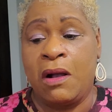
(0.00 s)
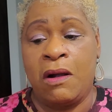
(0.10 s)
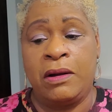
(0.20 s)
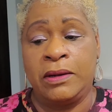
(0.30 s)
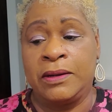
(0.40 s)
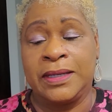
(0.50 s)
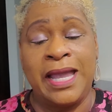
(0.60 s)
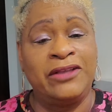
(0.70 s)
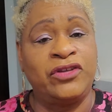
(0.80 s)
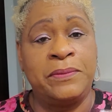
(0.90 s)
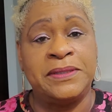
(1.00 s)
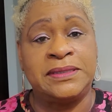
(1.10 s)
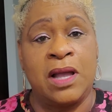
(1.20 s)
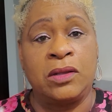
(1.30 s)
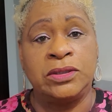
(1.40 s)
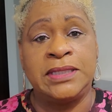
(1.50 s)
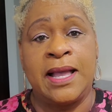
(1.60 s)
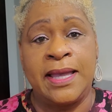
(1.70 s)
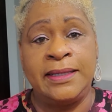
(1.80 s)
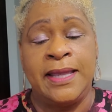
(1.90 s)
Our cash app is
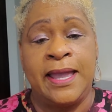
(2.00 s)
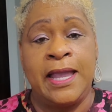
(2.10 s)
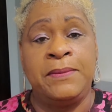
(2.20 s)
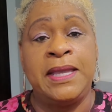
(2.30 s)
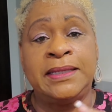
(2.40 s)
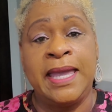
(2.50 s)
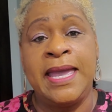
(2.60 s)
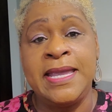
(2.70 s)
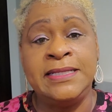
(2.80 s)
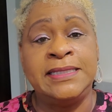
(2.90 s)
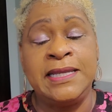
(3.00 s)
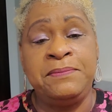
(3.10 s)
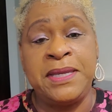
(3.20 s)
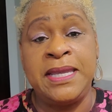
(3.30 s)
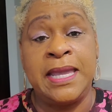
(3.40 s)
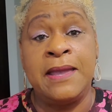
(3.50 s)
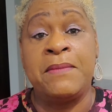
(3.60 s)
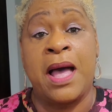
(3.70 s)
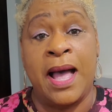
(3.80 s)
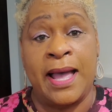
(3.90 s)
$, amen,
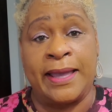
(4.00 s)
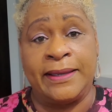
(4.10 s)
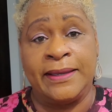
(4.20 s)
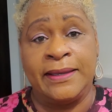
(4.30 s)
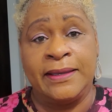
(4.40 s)
KDBMI.